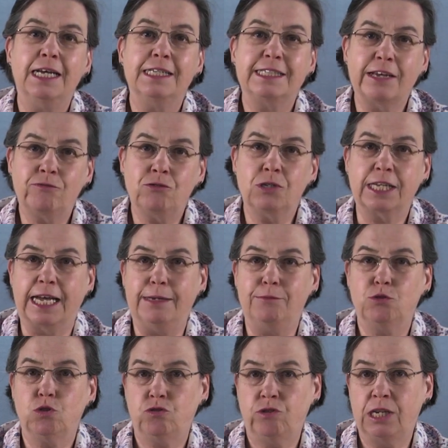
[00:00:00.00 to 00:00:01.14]
Several
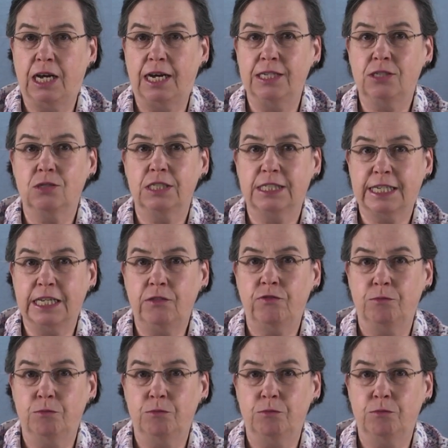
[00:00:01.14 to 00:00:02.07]
games which relied on the skillful